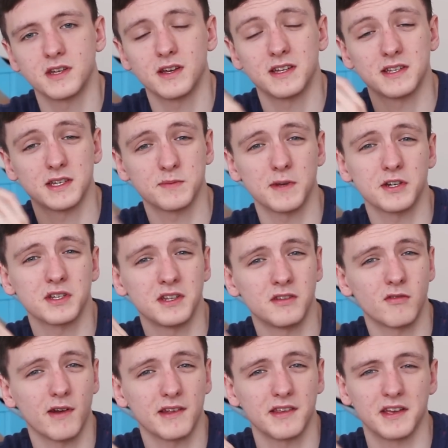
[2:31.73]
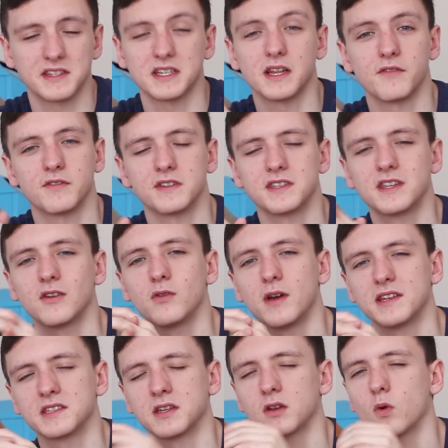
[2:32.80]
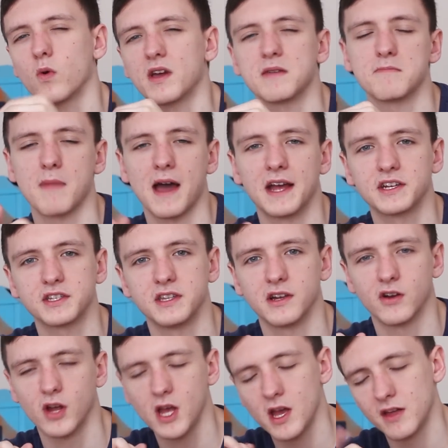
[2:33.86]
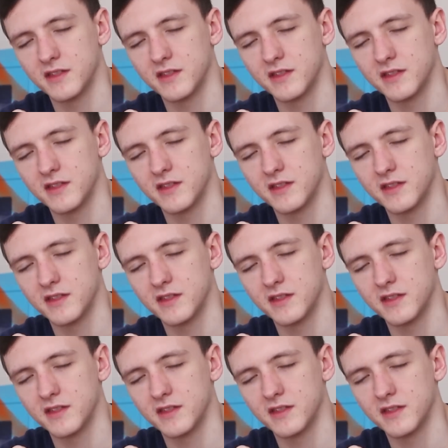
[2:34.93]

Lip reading: especially in DirectX 11, still isn't quite matched there.